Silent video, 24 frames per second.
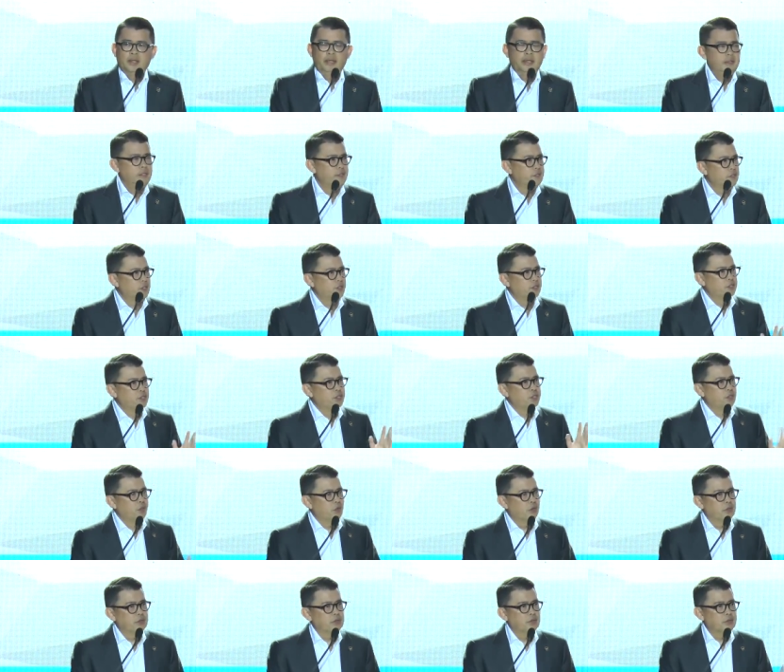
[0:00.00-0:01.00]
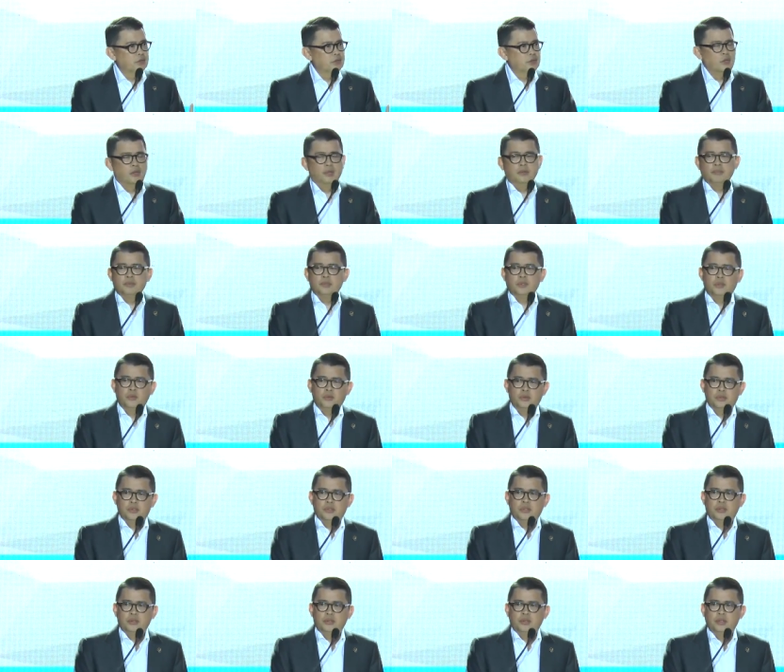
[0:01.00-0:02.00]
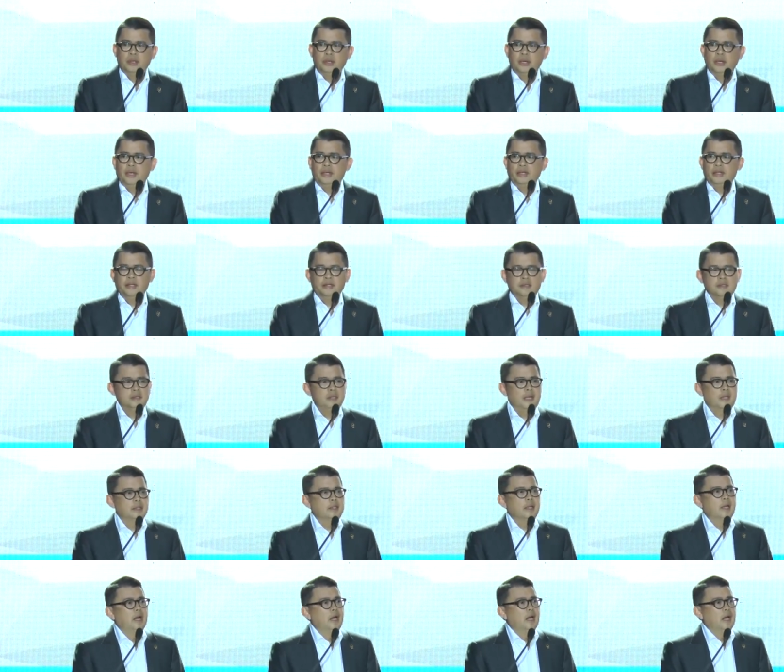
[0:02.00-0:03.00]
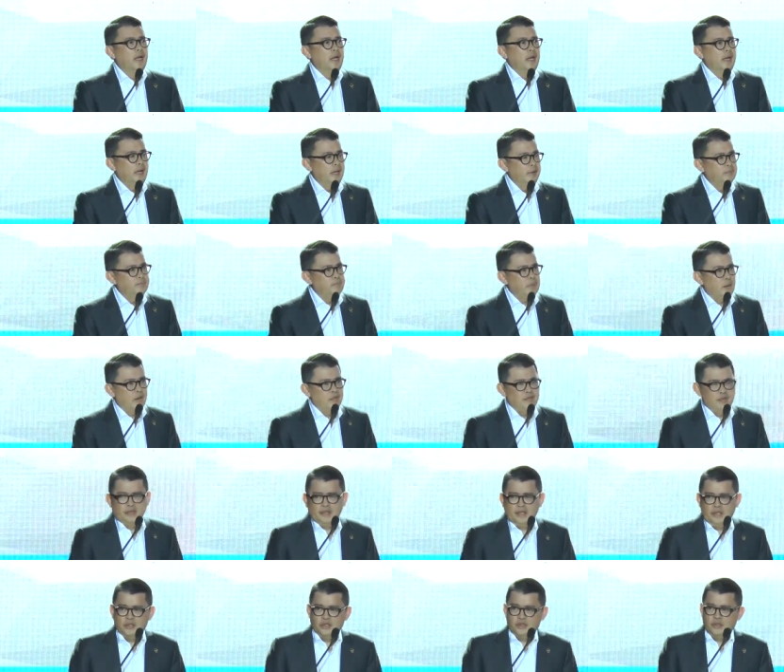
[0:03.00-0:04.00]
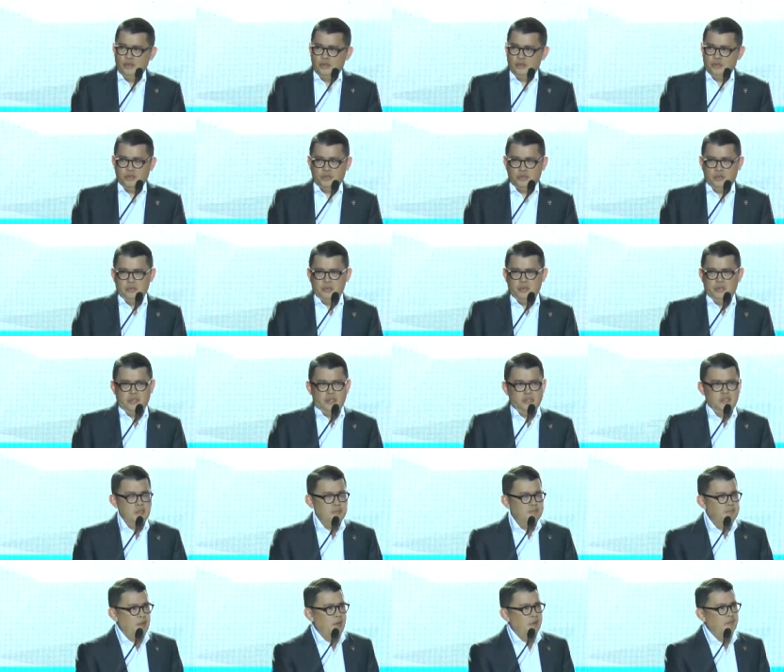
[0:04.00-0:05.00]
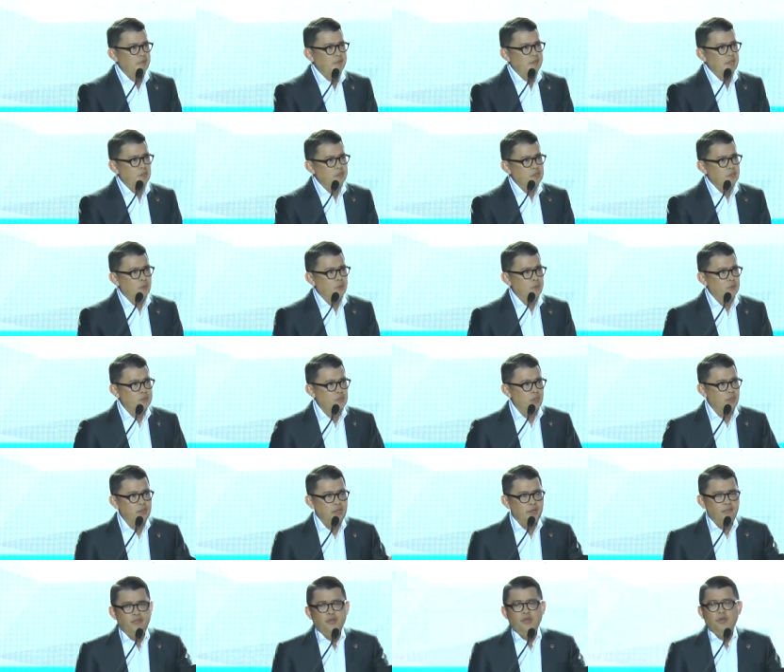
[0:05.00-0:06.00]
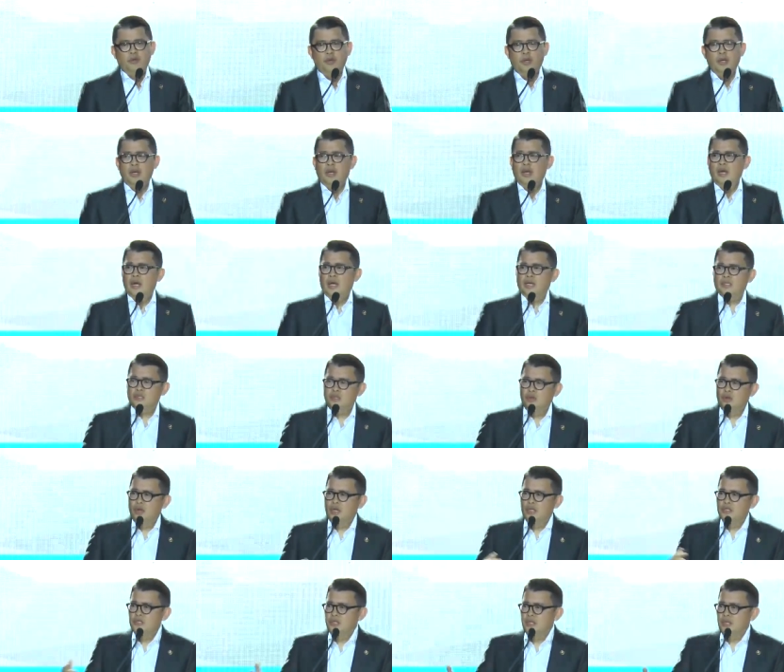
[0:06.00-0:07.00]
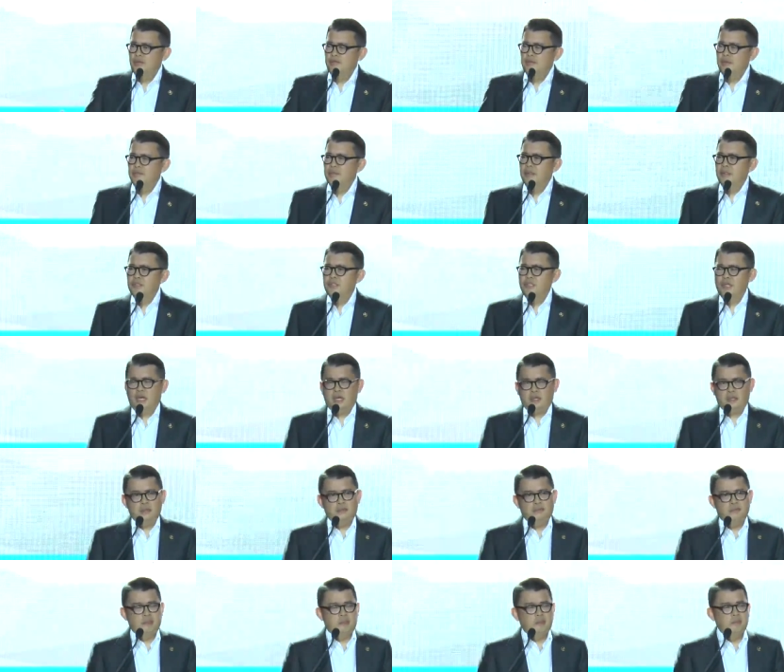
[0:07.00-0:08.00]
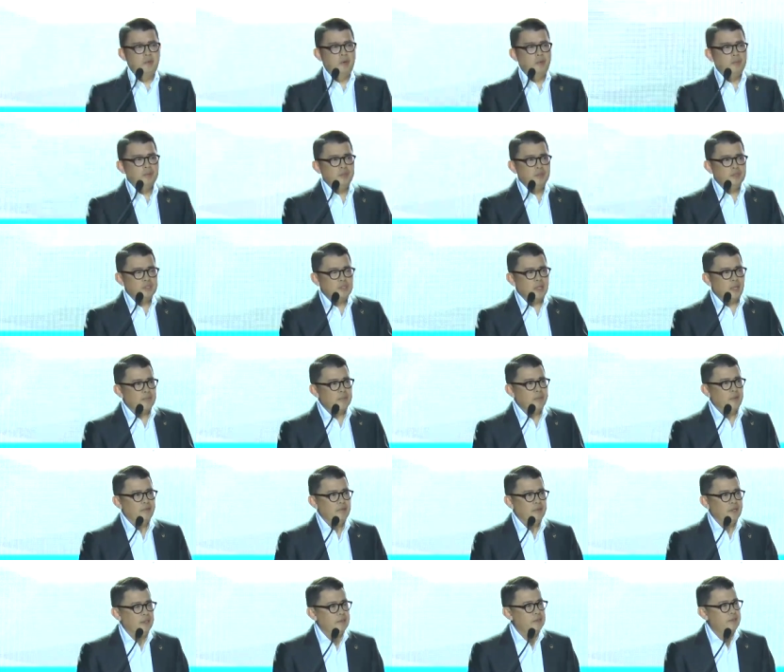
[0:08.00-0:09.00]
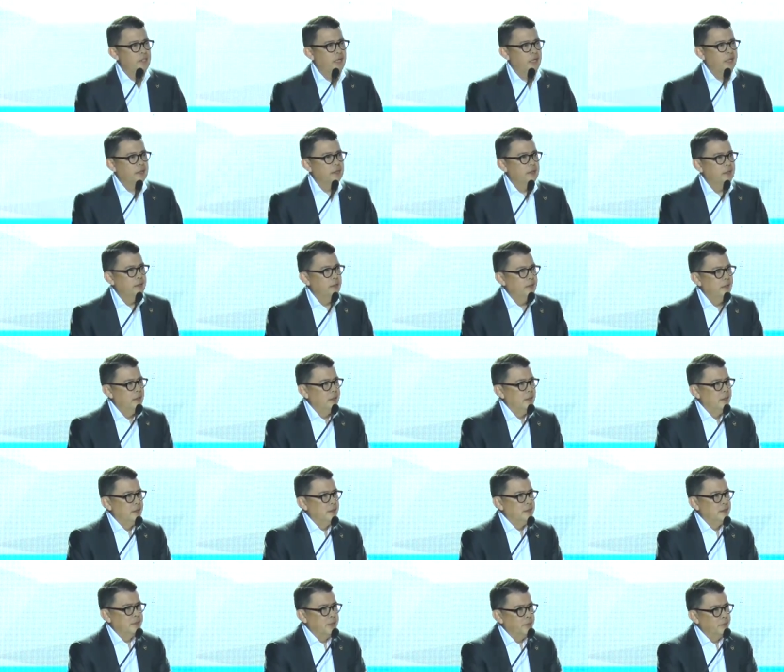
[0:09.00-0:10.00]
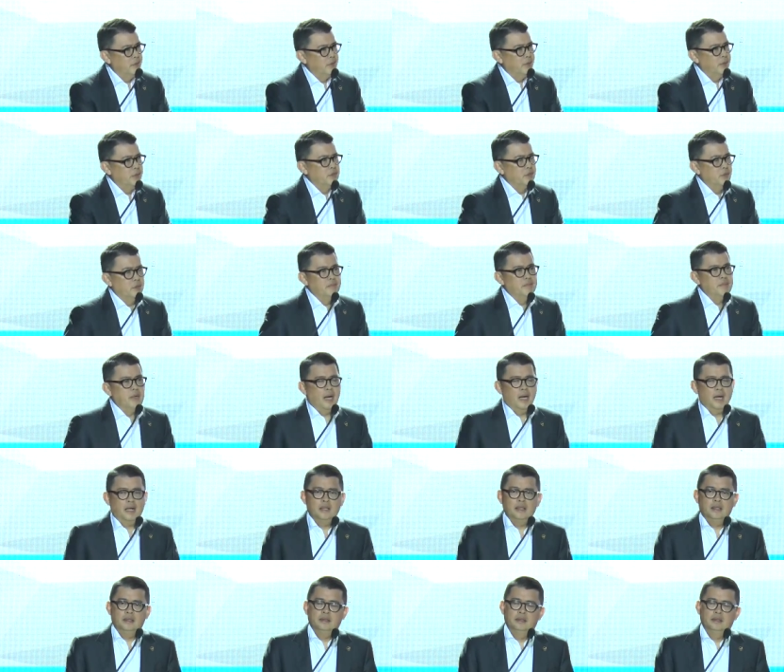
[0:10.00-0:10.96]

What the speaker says: It is a short-term solution. It is not a poverty solution. It is a poverty solution if you, as long as you give them the check. The moment you stop giving the check, they will return back.